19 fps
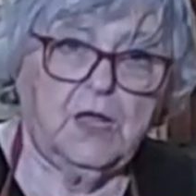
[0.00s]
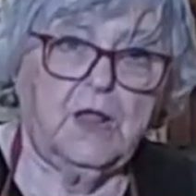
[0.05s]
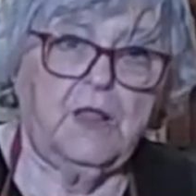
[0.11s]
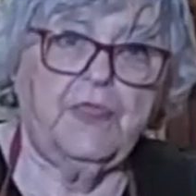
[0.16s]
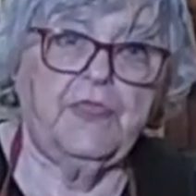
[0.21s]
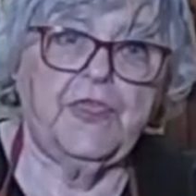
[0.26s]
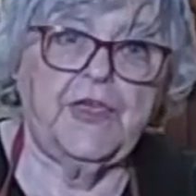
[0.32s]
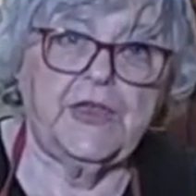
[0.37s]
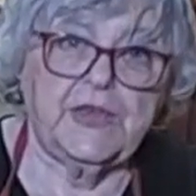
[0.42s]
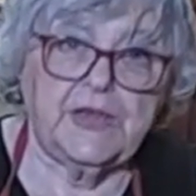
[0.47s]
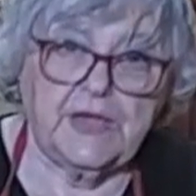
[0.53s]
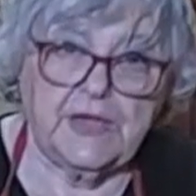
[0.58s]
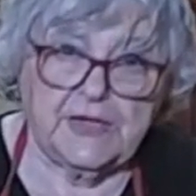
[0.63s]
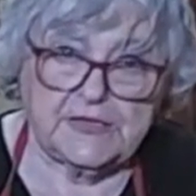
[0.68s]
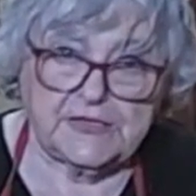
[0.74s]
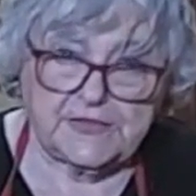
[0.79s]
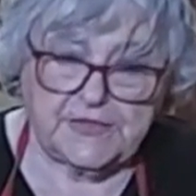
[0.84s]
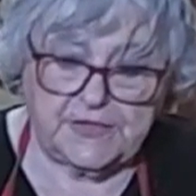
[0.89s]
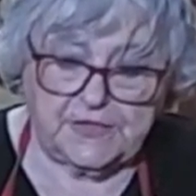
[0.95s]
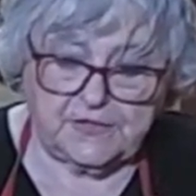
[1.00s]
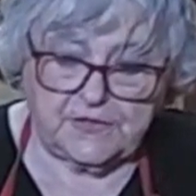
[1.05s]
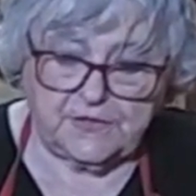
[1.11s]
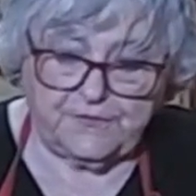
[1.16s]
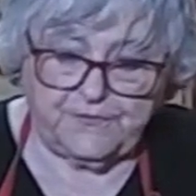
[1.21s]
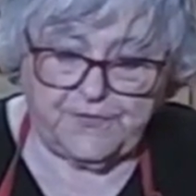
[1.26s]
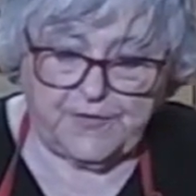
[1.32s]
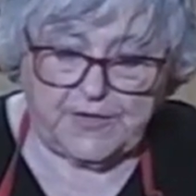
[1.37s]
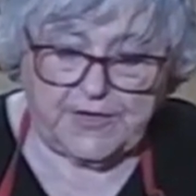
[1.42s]
and then add the other
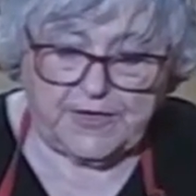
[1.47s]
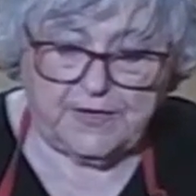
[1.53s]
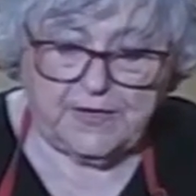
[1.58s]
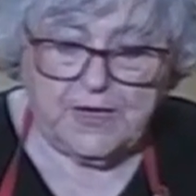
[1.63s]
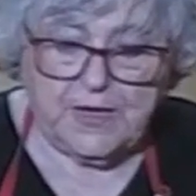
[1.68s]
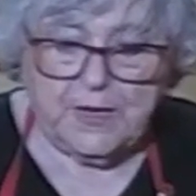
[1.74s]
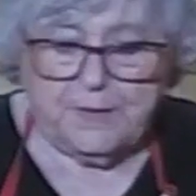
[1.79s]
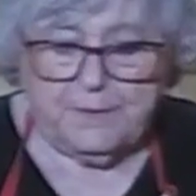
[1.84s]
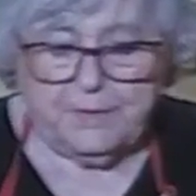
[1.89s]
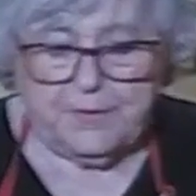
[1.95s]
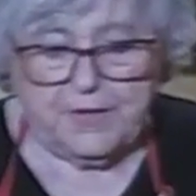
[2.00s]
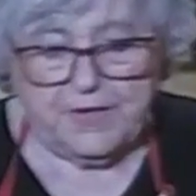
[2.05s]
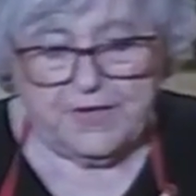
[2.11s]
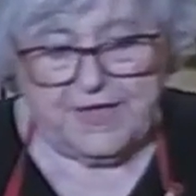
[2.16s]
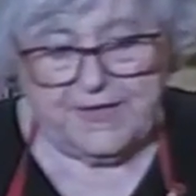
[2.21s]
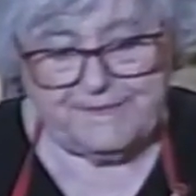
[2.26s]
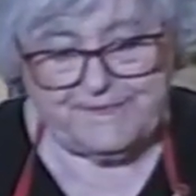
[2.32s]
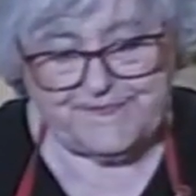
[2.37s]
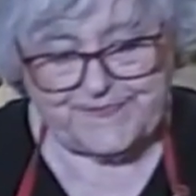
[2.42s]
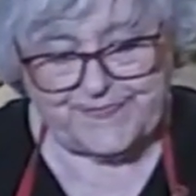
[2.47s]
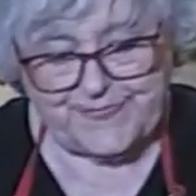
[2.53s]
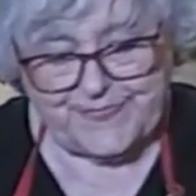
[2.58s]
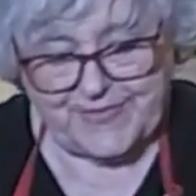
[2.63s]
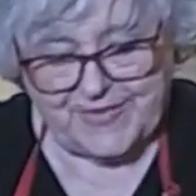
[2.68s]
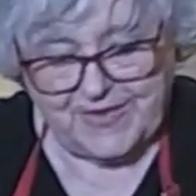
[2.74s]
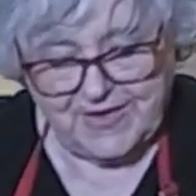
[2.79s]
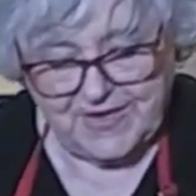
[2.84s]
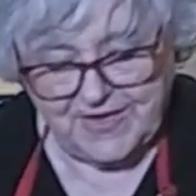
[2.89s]
filling. But
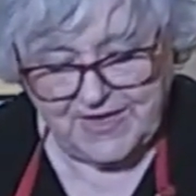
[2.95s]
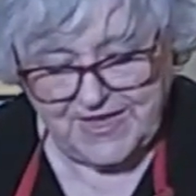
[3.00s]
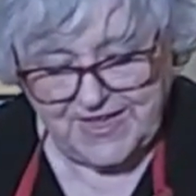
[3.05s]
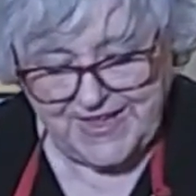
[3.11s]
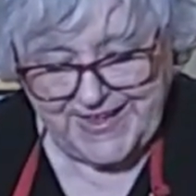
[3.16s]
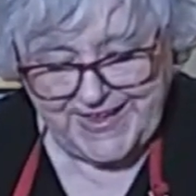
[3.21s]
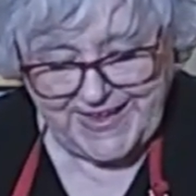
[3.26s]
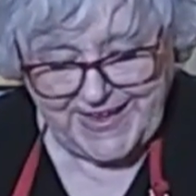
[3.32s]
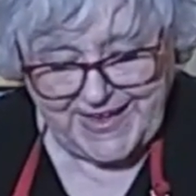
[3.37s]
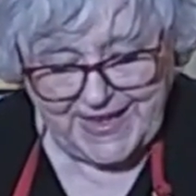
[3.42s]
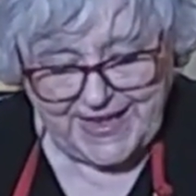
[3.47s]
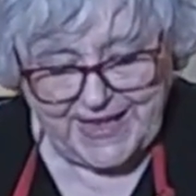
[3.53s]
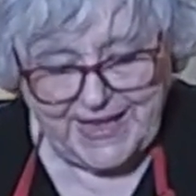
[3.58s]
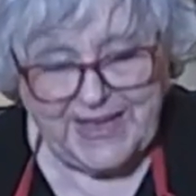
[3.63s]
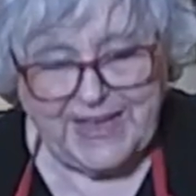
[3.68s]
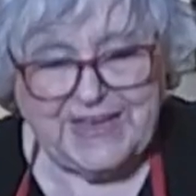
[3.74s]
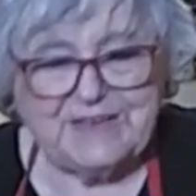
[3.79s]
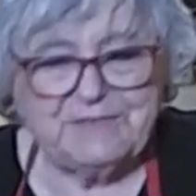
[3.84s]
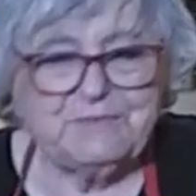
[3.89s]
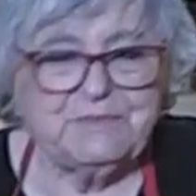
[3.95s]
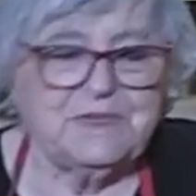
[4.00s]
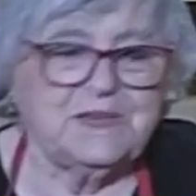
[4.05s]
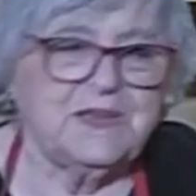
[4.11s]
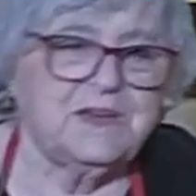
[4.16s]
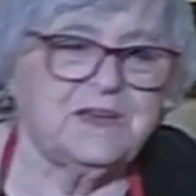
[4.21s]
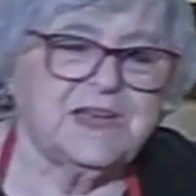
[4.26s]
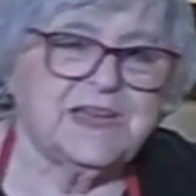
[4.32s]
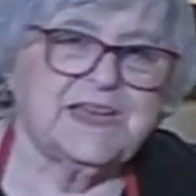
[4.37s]
I'm
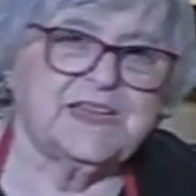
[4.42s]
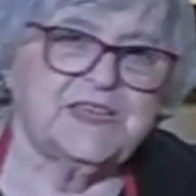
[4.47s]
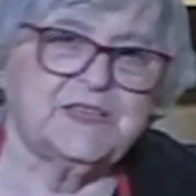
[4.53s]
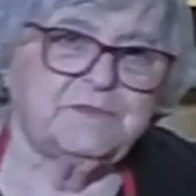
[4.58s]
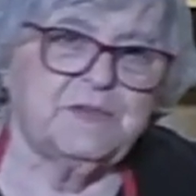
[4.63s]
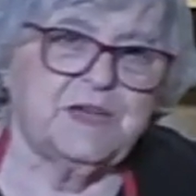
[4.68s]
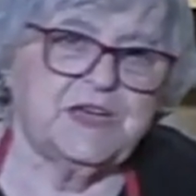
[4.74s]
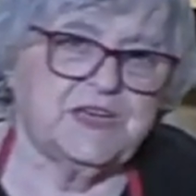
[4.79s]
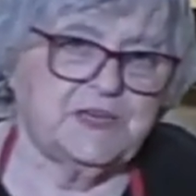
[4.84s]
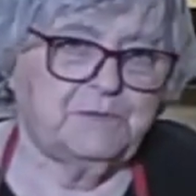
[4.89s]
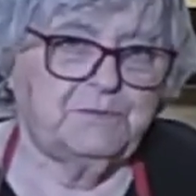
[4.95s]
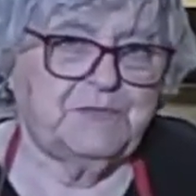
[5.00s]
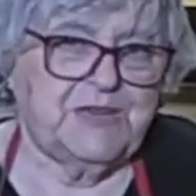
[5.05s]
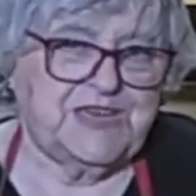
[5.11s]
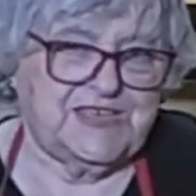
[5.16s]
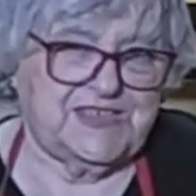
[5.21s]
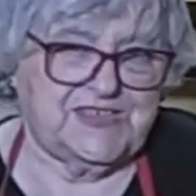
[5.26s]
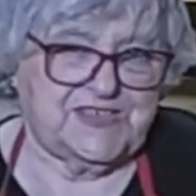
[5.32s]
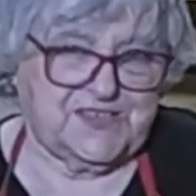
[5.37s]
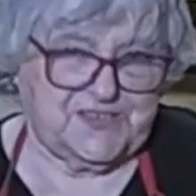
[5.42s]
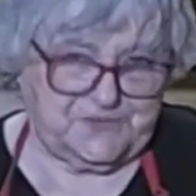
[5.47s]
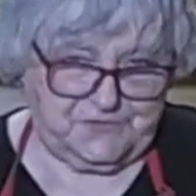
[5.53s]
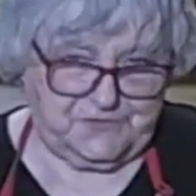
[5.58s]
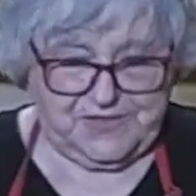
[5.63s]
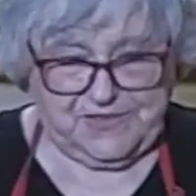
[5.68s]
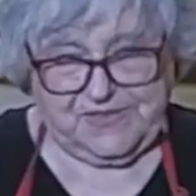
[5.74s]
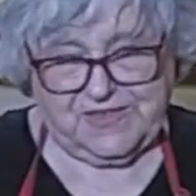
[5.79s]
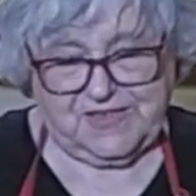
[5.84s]
likely to make a mess
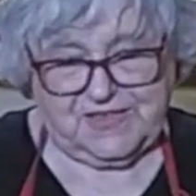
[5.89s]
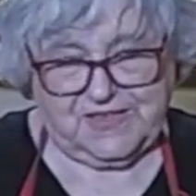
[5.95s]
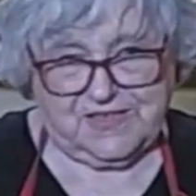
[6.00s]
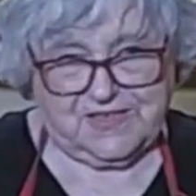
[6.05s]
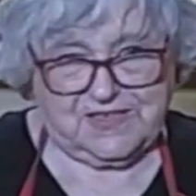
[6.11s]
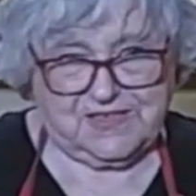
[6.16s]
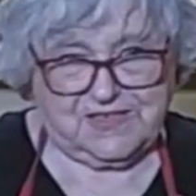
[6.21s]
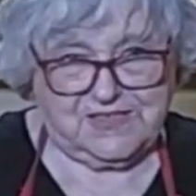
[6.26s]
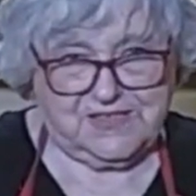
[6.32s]
doing that.